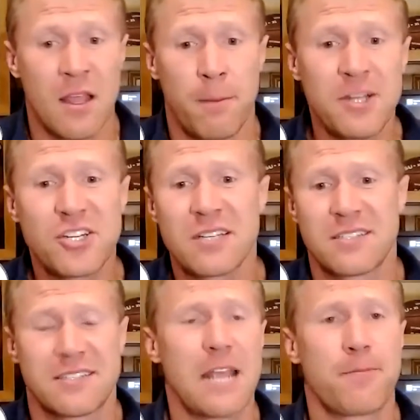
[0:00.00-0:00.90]
Michigan
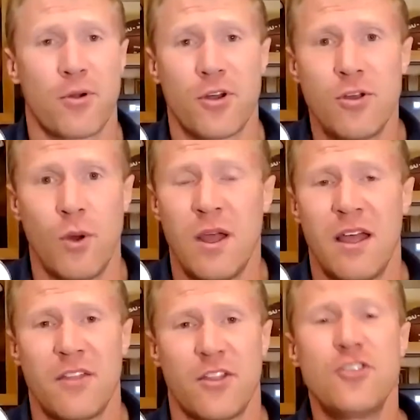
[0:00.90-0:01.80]
State, Purdue,
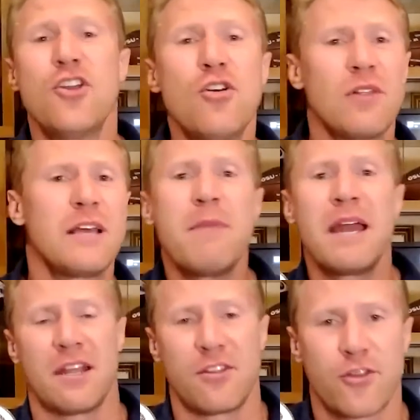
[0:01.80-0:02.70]
the newly
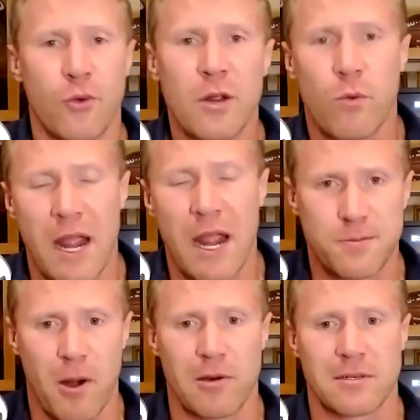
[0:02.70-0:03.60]
minted three ranked
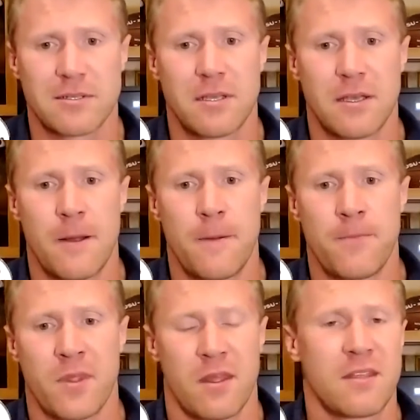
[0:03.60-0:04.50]
Spartans.
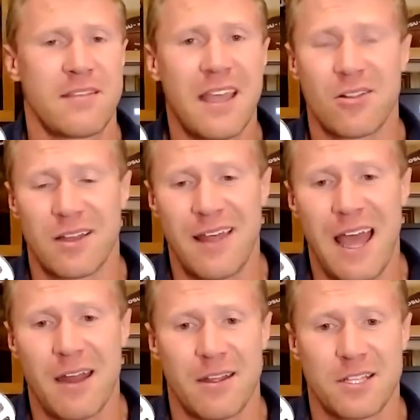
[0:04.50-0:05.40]
Take a look at
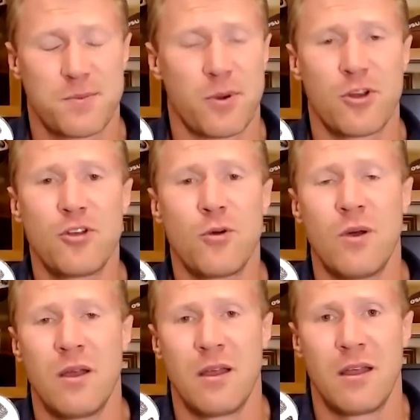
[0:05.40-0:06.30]
that. It's
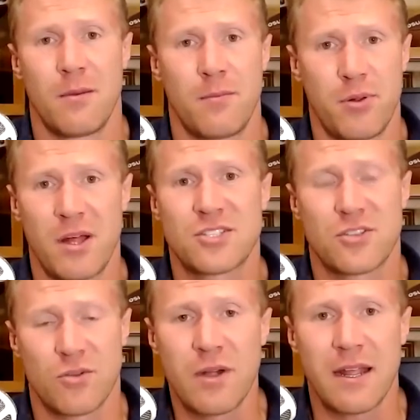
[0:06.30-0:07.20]
Purdue plus
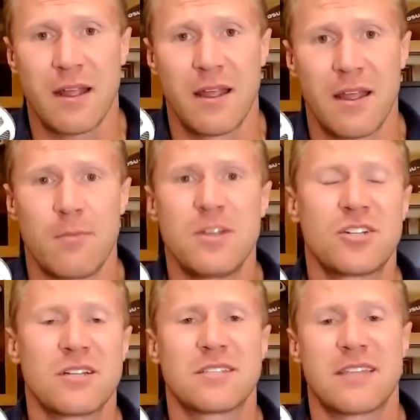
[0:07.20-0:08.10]
three.
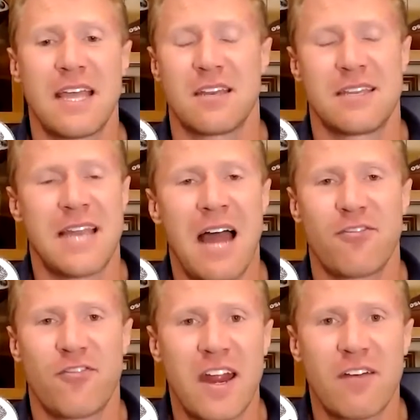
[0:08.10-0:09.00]
Michigan State
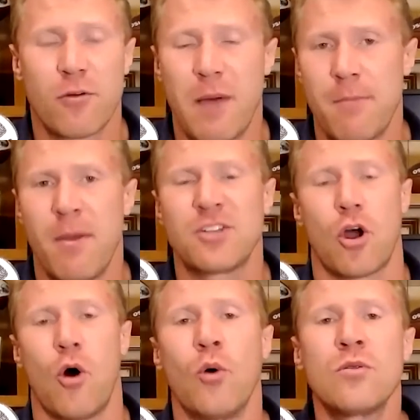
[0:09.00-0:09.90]
not favored by much,
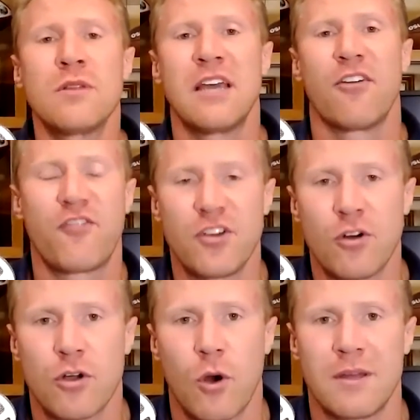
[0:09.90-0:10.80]
only a
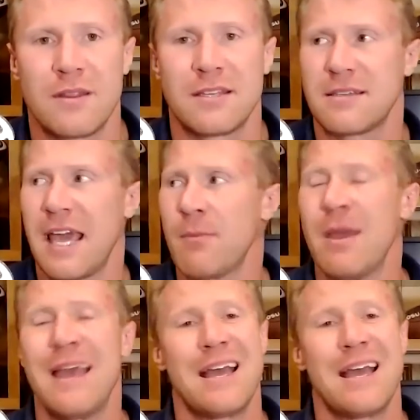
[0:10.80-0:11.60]
field goal in this game.